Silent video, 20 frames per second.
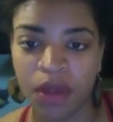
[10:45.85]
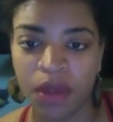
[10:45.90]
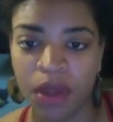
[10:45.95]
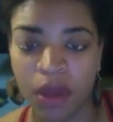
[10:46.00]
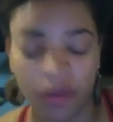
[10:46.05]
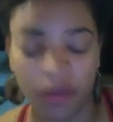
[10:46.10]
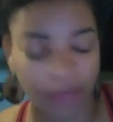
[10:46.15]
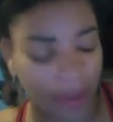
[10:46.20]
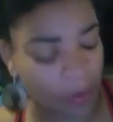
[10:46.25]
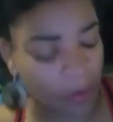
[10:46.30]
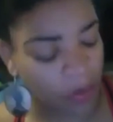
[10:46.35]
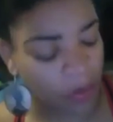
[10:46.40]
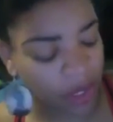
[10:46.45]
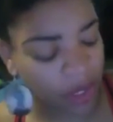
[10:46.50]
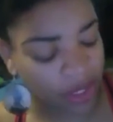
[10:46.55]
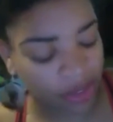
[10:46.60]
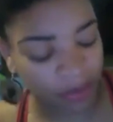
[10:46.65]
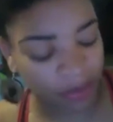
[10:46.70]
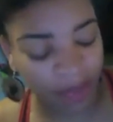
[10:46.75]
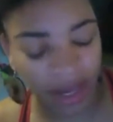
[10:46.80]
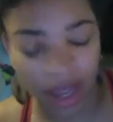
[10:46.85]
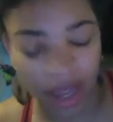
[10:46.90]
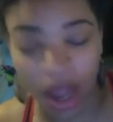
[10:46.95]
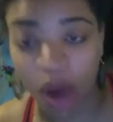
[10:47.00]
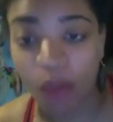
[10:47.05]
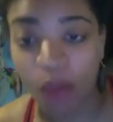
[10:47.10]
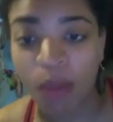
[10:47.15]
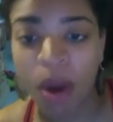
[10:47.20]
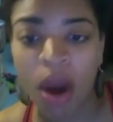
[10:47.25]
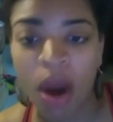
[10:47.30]
that we can make our
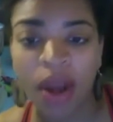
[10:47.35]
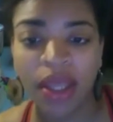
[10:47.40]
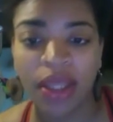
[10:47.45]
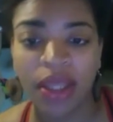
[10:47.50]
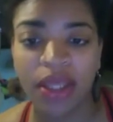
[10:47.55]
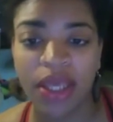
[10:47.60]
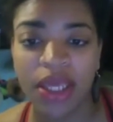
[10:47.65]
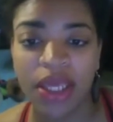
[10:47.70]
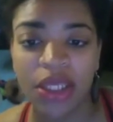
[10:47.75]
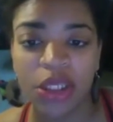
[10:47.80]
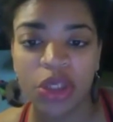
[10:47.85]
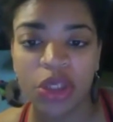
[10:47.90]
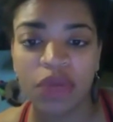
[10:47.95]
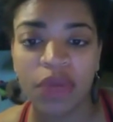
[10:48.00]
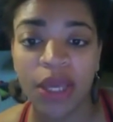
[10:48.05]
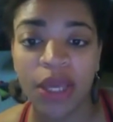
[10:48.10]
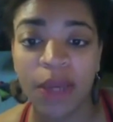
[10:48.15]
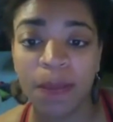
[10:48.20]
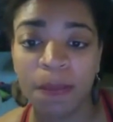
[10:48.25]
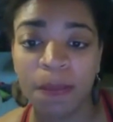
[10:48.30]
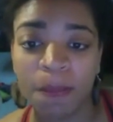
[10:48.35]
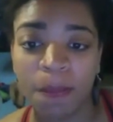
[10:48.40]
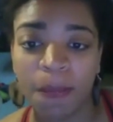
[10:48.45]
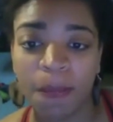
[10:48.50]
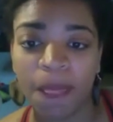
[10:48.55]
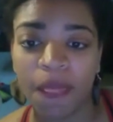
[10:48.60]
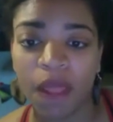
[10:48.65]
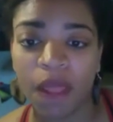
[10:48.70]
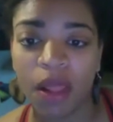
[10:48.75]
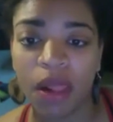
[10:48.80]
mark in history.
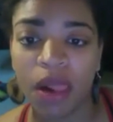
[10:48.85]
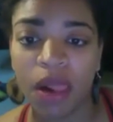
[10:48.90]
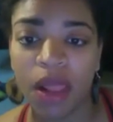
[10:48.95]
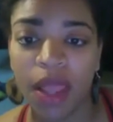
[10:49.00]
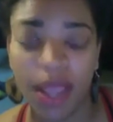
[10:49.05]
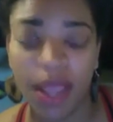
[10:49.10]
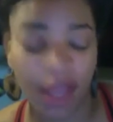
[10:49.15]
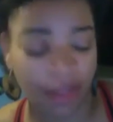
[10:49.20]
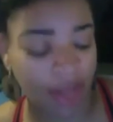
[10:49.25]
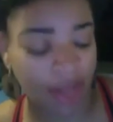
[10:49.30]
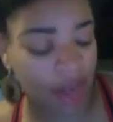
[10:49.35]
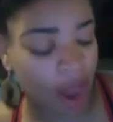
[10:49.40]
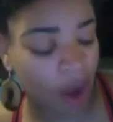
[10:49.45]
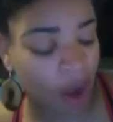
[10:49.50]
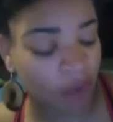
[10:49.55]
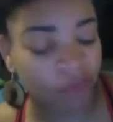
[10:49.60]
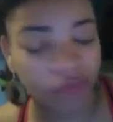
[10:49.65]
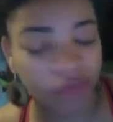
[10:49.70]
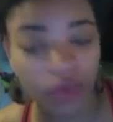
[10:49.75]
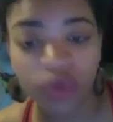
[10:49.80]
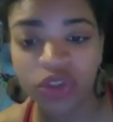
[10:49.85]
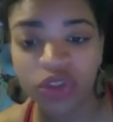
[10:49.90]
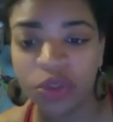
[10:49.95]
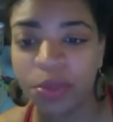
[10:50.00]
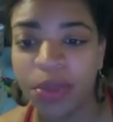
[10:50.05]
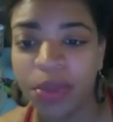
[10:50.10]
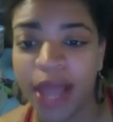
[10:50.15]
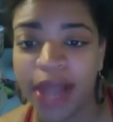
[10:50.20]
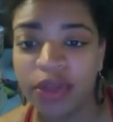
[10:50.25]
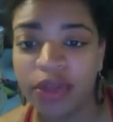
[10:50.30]
And that our future
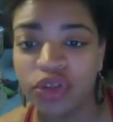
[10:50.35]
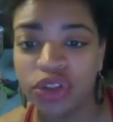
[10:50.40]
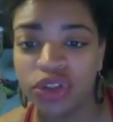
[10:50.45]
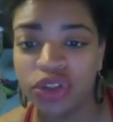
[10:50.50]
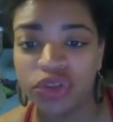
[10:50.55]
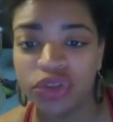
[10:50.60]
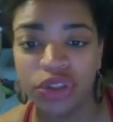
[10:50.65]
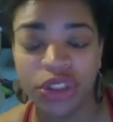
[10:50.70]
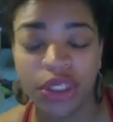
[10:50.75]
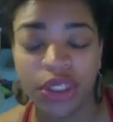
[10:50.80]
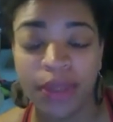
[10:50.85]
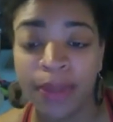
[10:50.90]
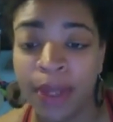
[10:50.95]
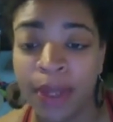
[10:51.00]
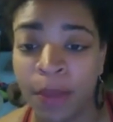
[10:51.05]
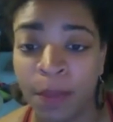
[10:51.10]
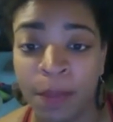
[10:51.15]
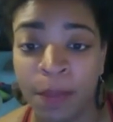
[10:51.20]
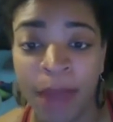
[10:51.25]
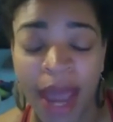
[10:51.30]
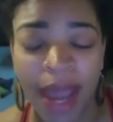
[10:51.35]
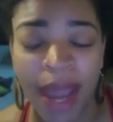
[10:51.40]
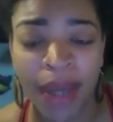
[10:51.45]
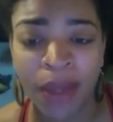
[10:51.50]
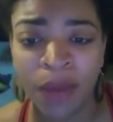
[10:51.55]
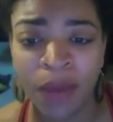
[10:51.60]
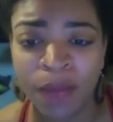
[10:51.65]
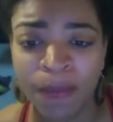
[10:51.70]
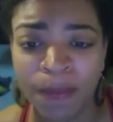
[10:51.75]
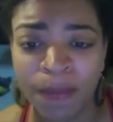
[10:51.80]
black children can look back
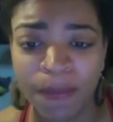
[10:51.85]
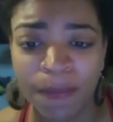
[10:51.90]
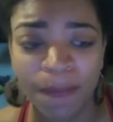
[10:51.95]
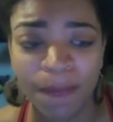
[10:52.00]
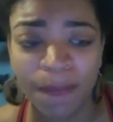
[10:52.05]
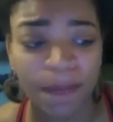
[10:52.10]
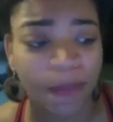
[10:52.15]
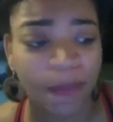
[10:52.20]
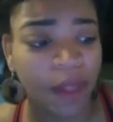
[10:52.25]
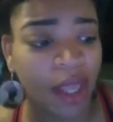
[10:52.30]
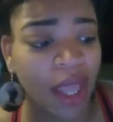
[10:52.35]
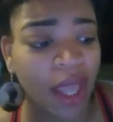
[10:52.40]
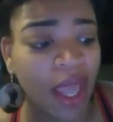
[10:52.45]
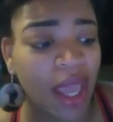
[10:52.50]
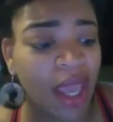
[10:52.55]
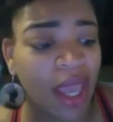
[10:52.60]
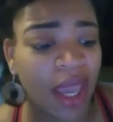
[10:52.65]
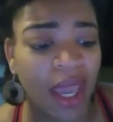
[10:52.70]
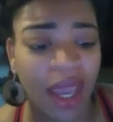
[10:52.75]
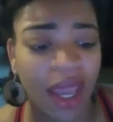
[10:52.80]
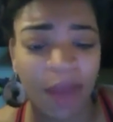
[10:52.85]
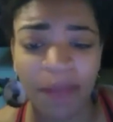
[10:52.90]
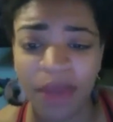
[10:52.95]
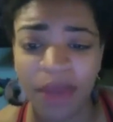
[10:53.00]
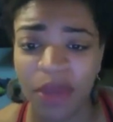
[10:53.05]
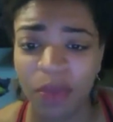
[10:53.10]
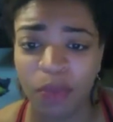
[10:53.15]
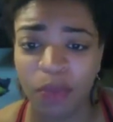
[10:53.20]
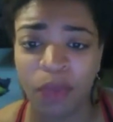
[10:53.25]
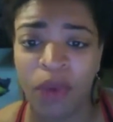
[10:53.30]
and
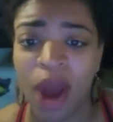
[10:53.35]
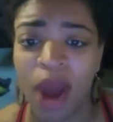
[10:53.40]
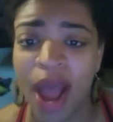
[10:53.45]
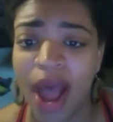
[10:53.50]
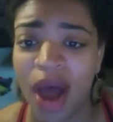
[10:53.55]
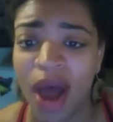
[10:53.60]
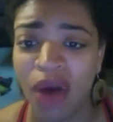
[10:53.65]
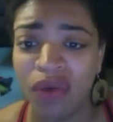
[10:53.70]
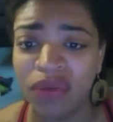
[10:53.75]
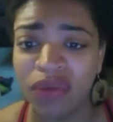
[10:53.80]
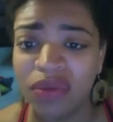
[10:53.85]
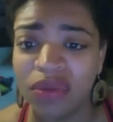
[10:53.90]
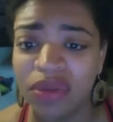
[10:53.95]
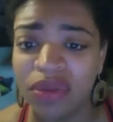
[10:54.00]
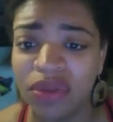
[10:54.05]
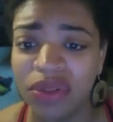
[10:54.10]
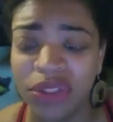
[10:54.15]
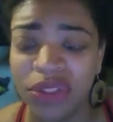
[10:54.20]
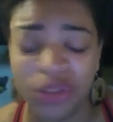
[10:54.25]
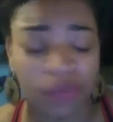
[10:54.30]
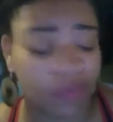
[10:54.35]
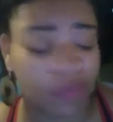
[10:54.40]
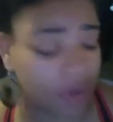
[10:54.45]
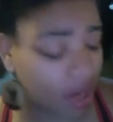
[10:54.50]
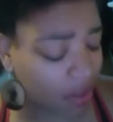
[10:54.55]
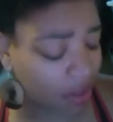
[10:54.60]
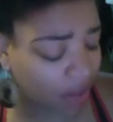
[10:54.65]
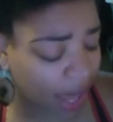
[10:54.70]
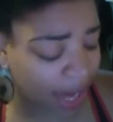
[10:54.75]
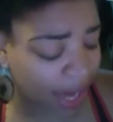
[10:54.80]
be proud to
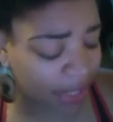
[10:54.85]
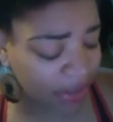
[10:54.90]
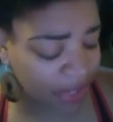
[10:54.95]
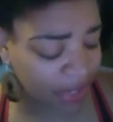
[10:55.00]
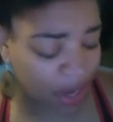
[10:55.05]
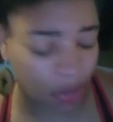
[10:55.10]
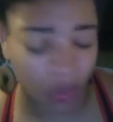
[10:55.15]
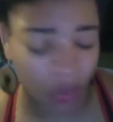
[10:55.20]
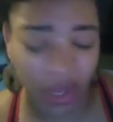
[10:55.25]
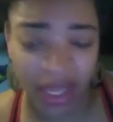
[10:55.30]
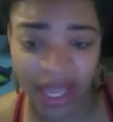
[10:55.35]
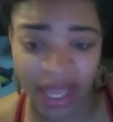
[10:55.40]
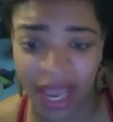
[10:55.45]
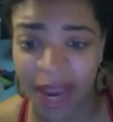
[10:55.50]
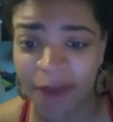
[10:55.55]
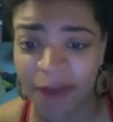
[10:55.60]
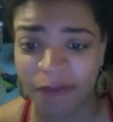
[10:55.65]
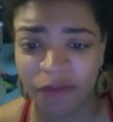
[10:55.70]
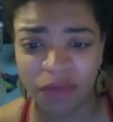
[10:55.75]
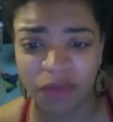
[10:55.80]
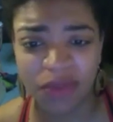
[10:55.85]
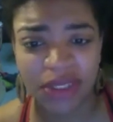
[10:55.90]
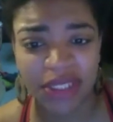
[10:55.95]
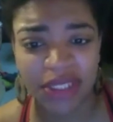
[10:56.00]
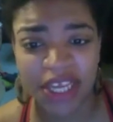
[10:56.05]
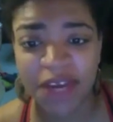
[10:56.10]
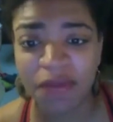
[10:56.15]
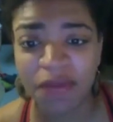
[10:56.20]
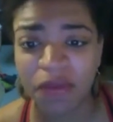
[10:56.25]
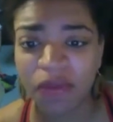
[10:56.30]
realize that we came from
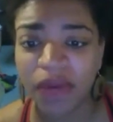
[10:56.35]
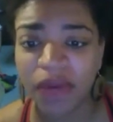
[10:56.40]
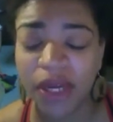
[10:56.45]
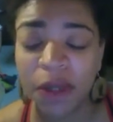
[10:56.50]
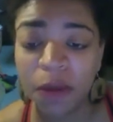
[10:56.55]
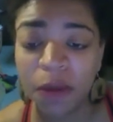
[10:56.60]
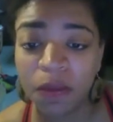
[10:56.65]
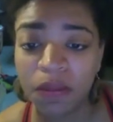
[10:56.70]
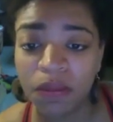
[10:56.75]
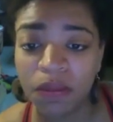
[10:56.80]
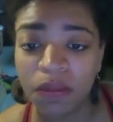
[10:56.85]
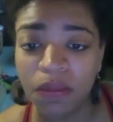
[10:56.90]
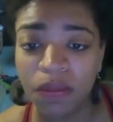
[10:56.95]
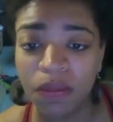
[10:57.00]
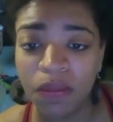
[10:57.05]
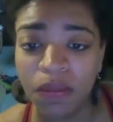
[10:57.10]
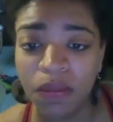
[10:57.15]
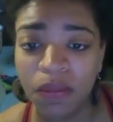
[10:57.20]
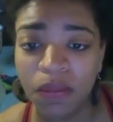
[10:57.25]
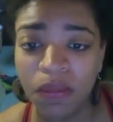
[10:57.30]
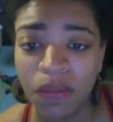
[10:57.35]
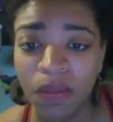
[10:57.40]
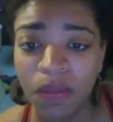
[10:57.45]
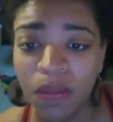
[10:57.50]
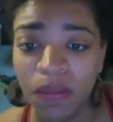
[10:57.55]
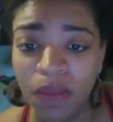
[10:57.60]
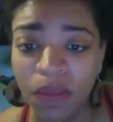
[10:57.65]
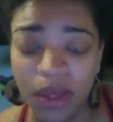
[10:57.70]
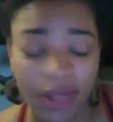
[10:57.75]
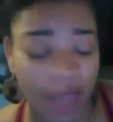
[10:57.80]
slavery.
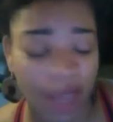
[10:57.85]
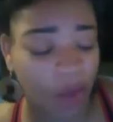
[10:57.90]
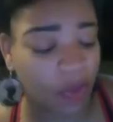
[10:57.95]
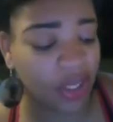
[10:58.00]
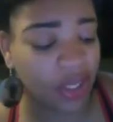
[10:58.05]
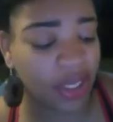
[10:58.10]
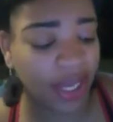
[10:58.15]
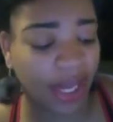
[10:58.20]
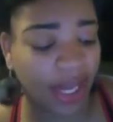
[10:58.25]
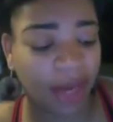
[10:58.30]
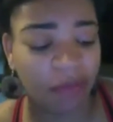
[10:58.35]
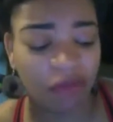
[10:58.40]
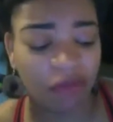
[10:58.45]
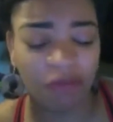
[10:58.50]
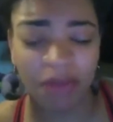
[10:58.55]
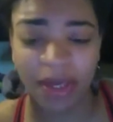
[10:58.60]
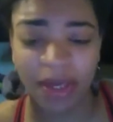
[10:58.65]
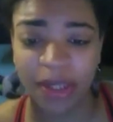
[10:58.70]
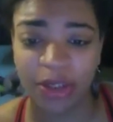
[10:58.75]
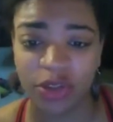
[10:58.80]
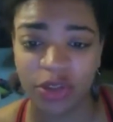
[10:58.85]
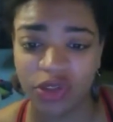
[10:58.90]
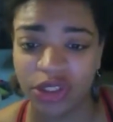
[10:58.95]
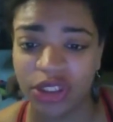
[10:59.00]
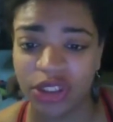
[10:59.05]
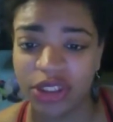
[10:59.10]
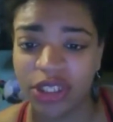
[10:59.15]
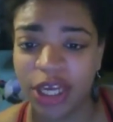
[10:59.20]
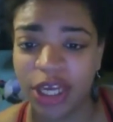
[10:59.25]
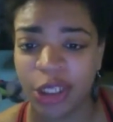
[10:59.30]
That we came from being treated
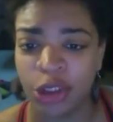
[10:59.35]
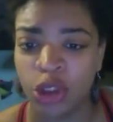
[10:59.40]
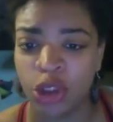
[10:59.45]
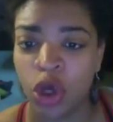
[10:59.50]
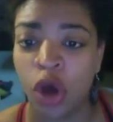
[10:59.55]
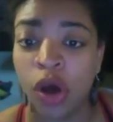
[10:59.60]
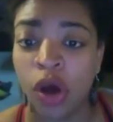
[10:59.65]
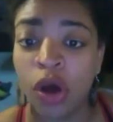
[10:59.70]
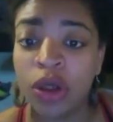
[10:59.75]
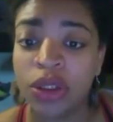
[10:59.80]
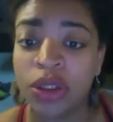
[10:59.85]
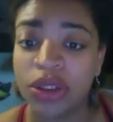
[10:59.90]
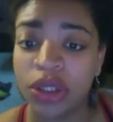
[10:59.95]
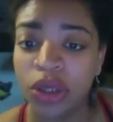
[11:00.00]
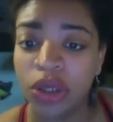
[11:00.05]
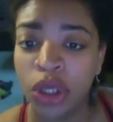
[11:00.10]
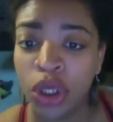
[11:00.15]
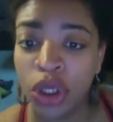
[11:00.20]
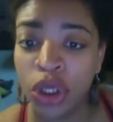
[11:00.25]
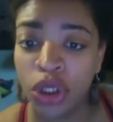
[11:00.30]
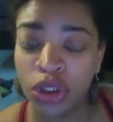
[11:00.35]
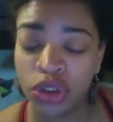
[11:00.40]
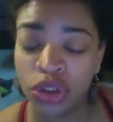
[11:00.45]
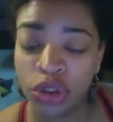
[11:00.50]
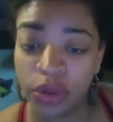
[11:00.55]
like dogs to an